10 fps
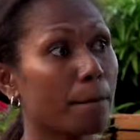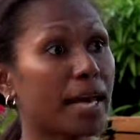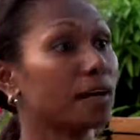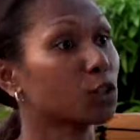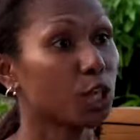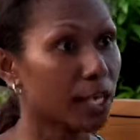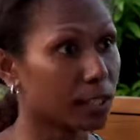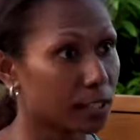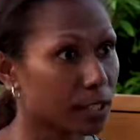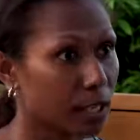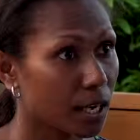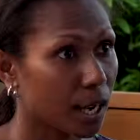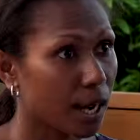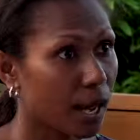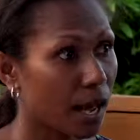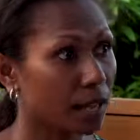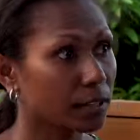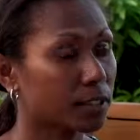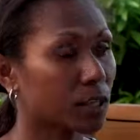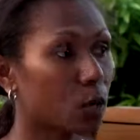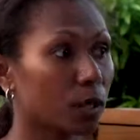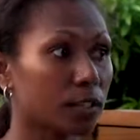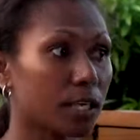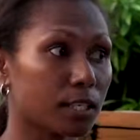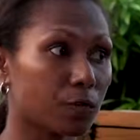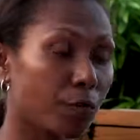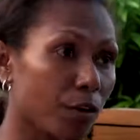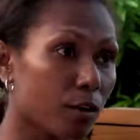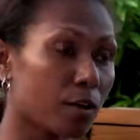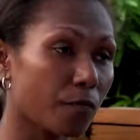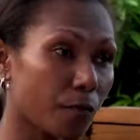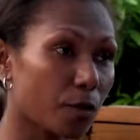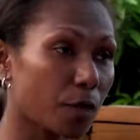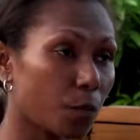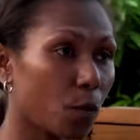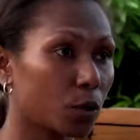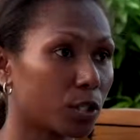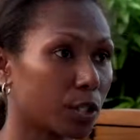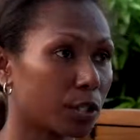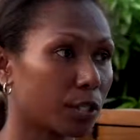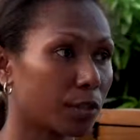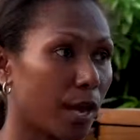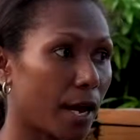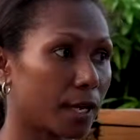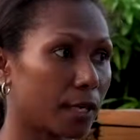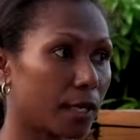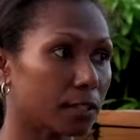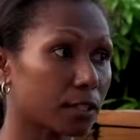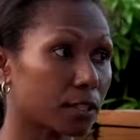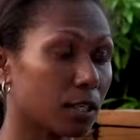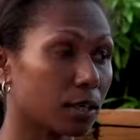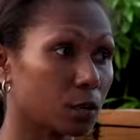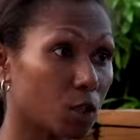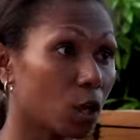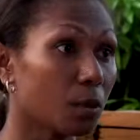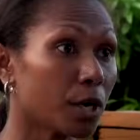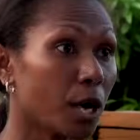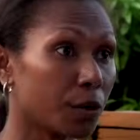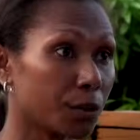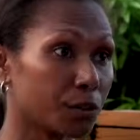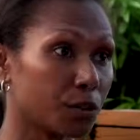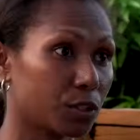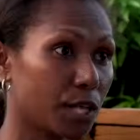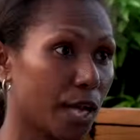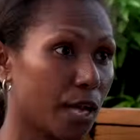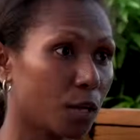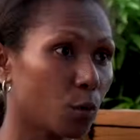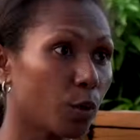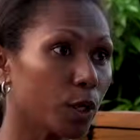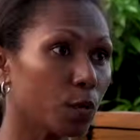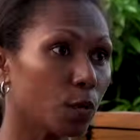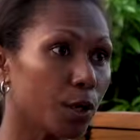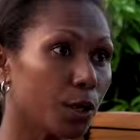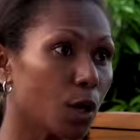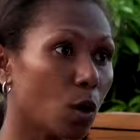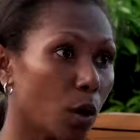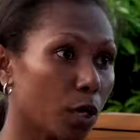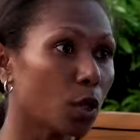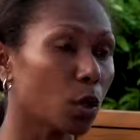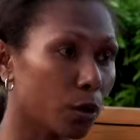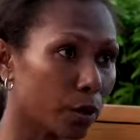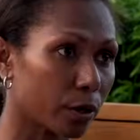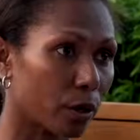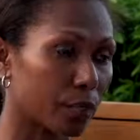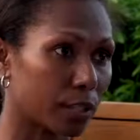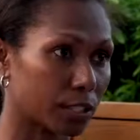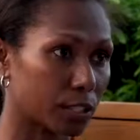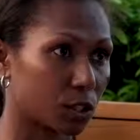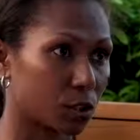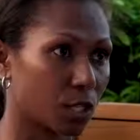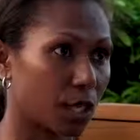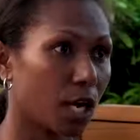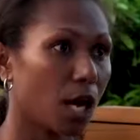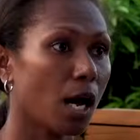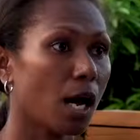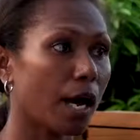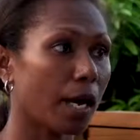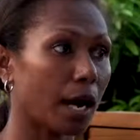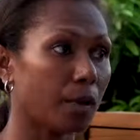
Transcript: may have changed. And so it is very, very important that as Solomon Islanders today, we know and learn of this history. And